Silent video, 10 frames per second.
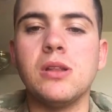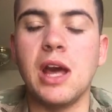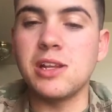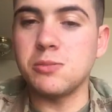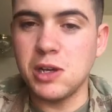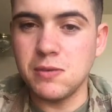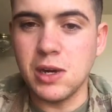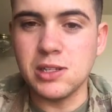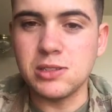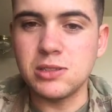That is my
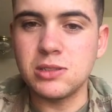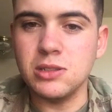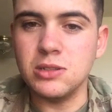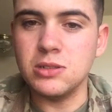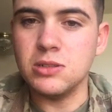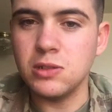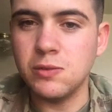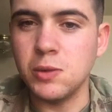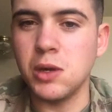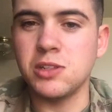advice.
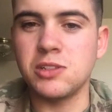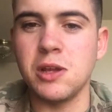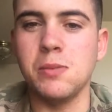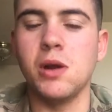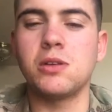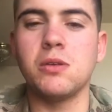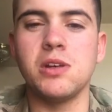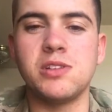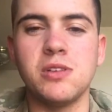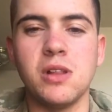If you want to stay broke the
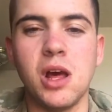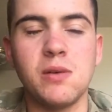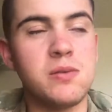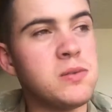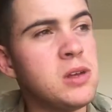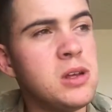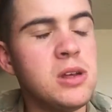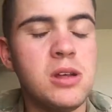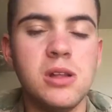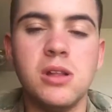rest of your life,
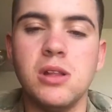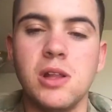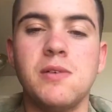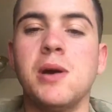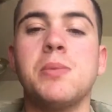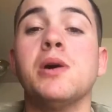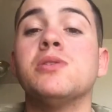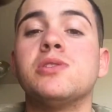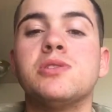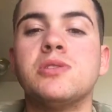live on
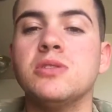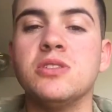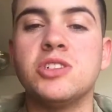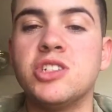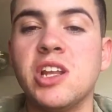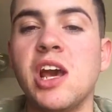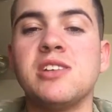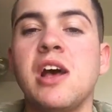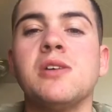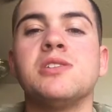post in the shitty
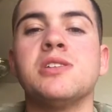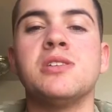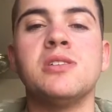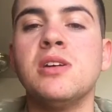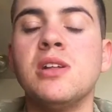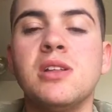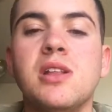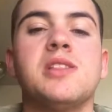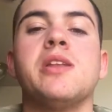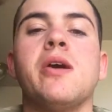ass housing
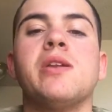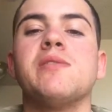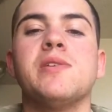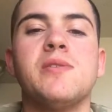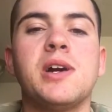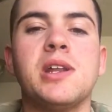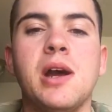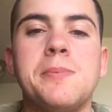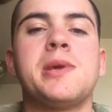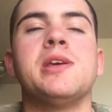that they don't even fucking
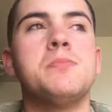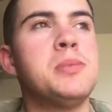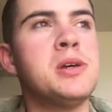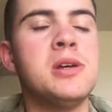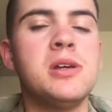upkeep.